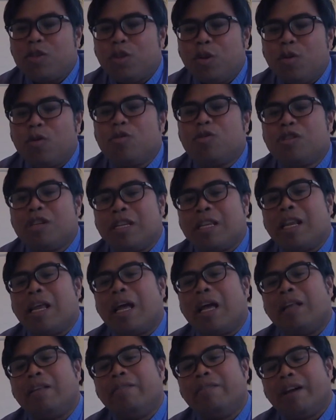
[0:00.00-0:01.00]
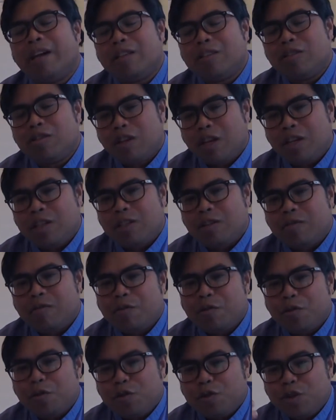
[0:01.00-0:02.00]
Those in the advanced stage,
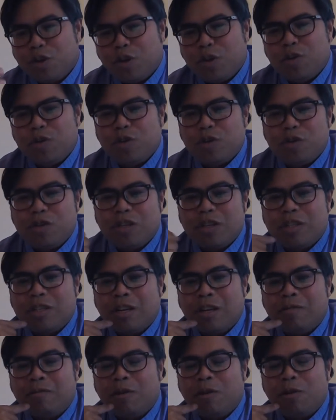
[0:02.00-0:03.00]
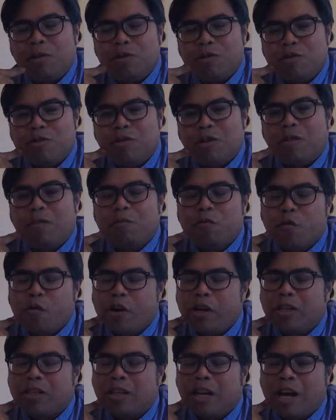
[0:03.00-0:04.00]
of course, you just have all the
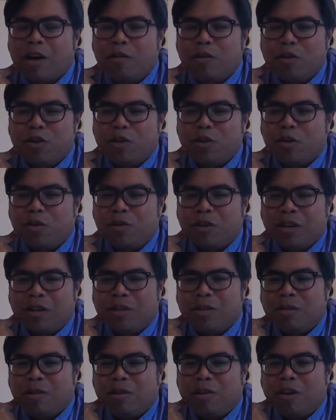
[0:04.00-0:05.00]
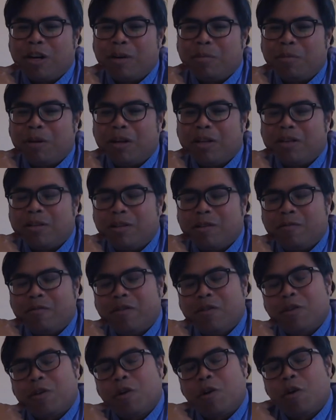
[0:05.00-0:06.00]
softwares now, and you don't need to learn about the
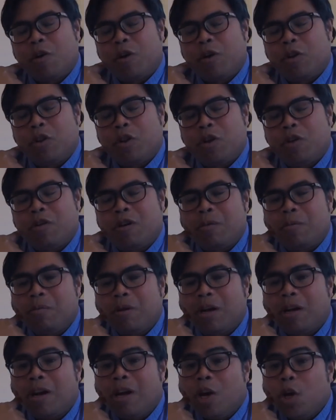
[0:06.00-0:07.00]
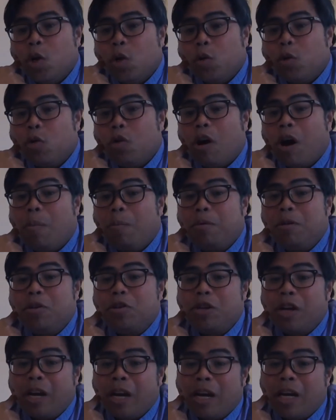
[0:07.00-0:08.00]
Pythagorean theorem. But to
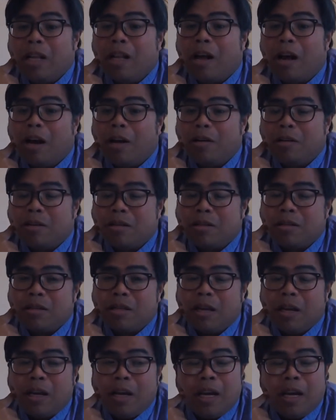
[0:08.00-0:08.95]
appreciate others.